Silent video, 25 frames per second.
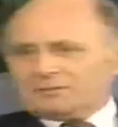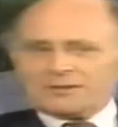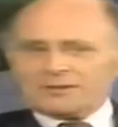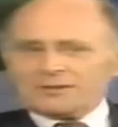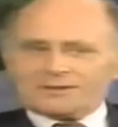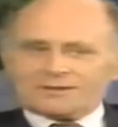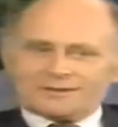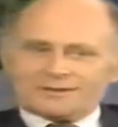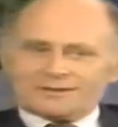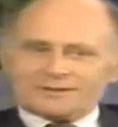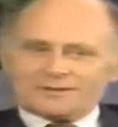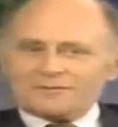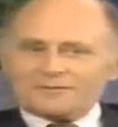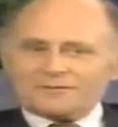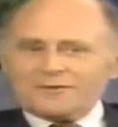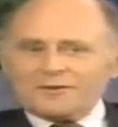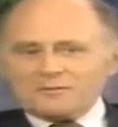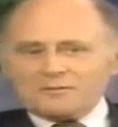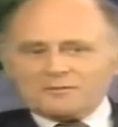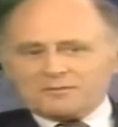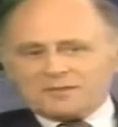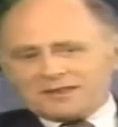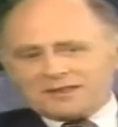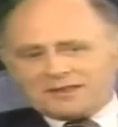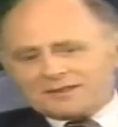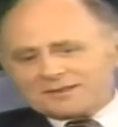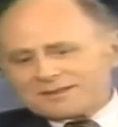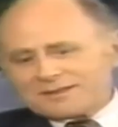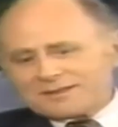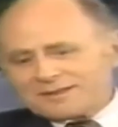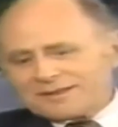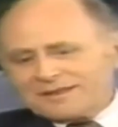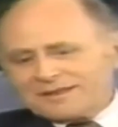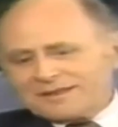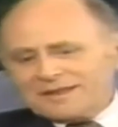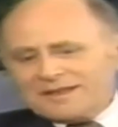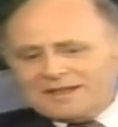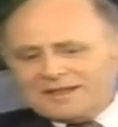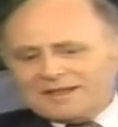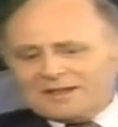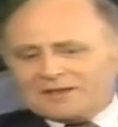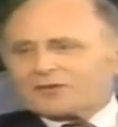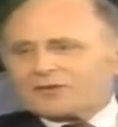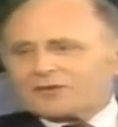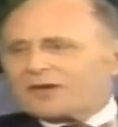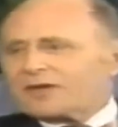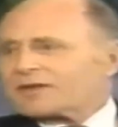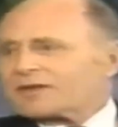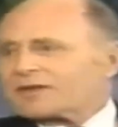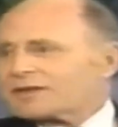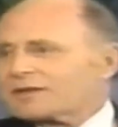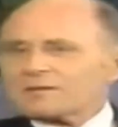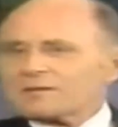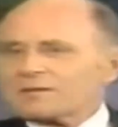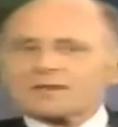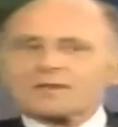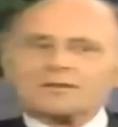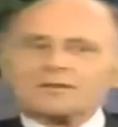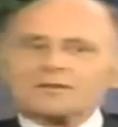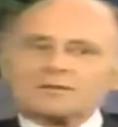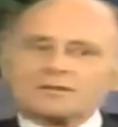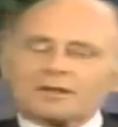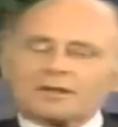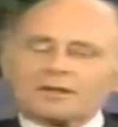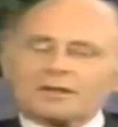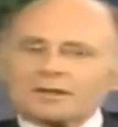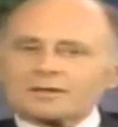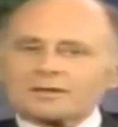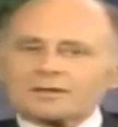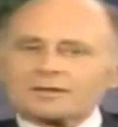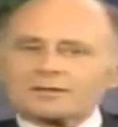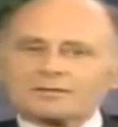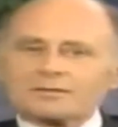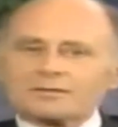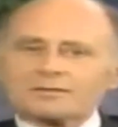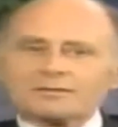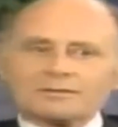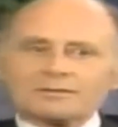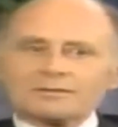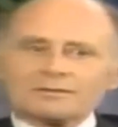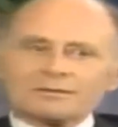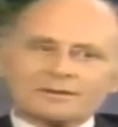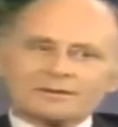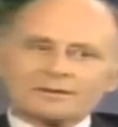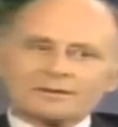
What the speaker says: chapters into 4 minutes. Trotsky was in New York.